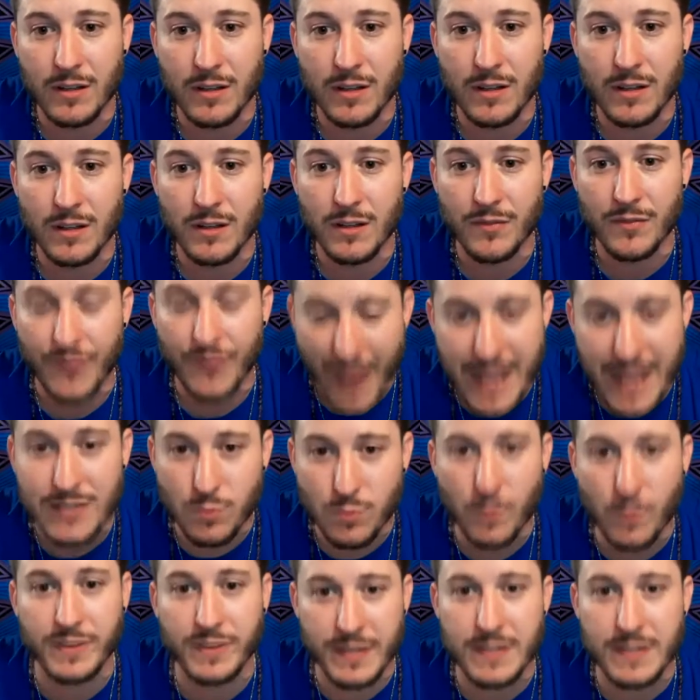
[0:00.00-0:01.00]
That's
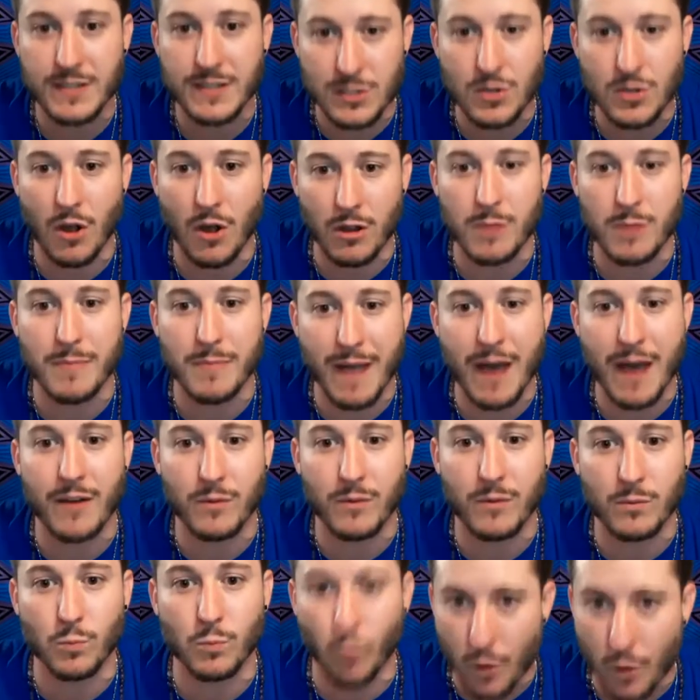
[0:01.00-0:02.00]
what this is all about
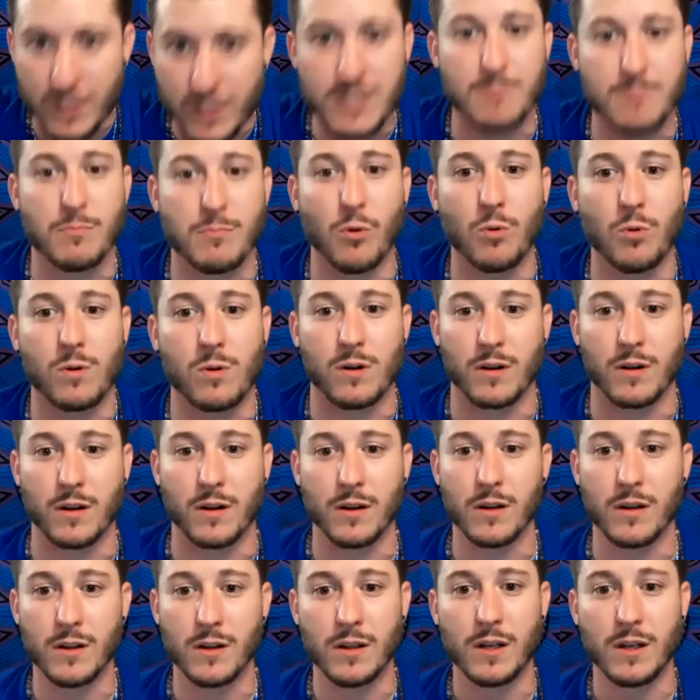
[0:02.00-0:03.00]
once more.
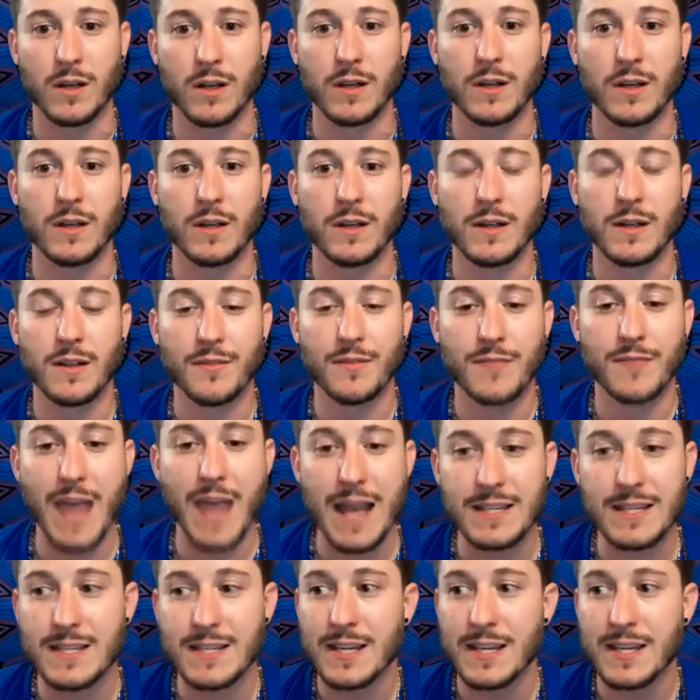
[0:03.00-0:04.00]

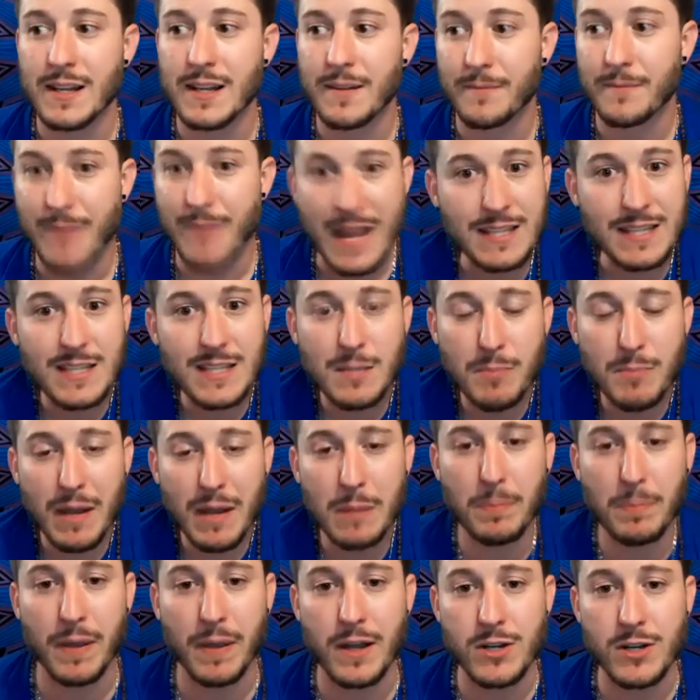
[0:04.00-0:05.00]
That's the big
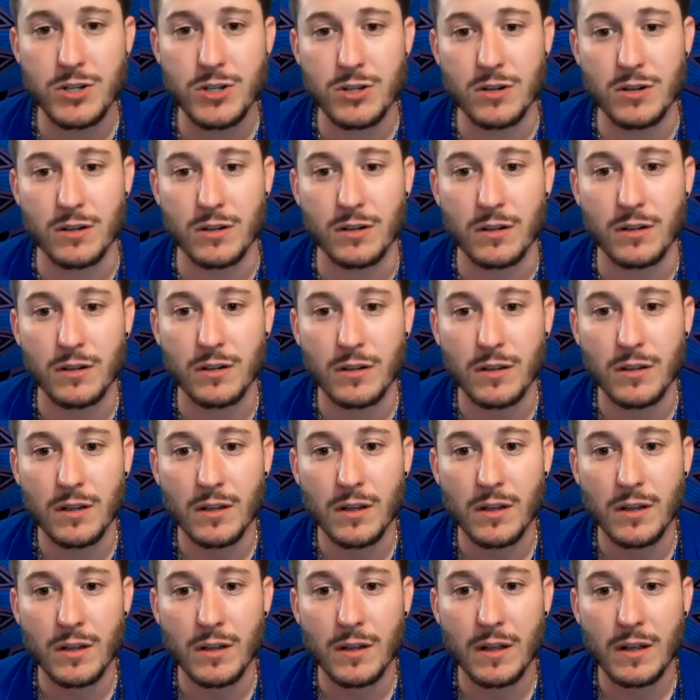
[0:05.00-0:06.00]
picture,
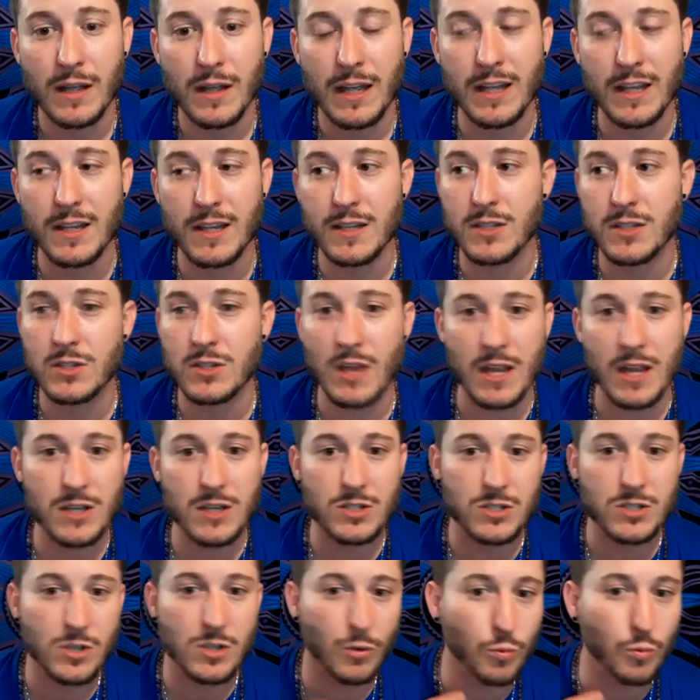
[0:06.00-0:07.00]
is
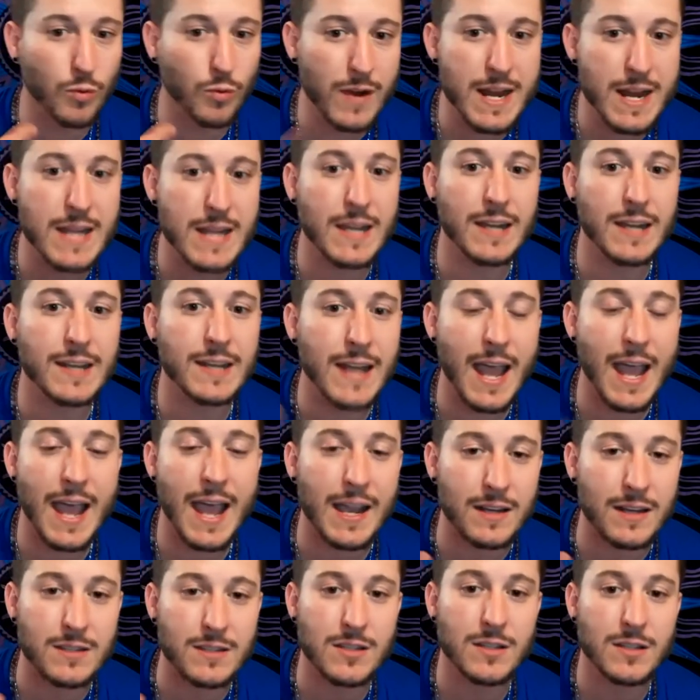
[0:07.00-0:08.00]
to
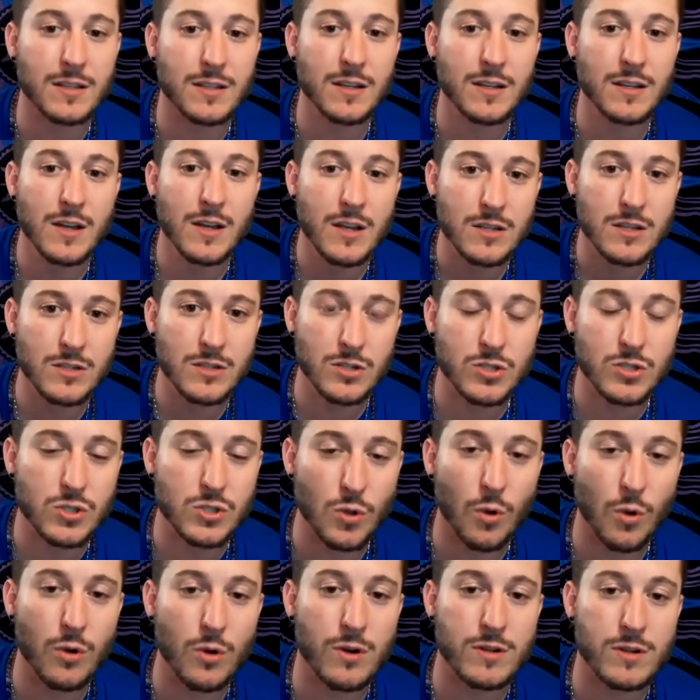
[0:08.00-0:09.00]
reconnect to
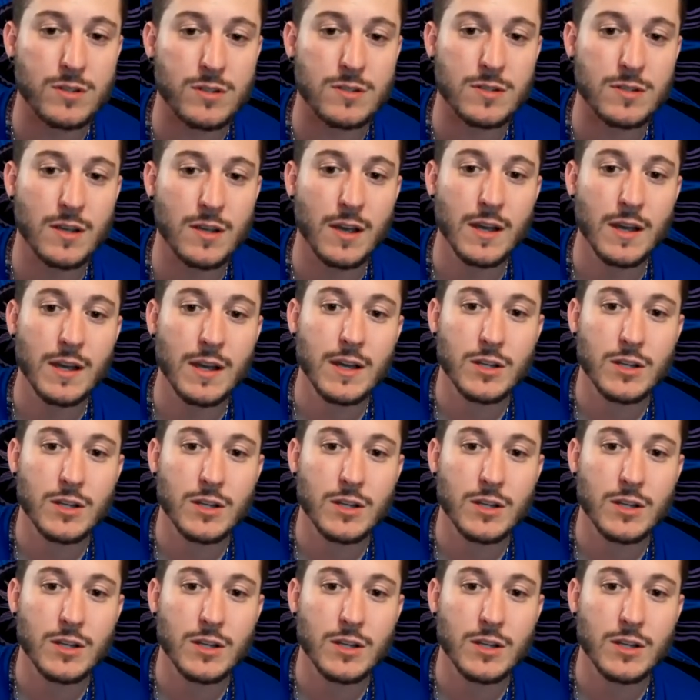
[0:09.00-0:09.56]
source, to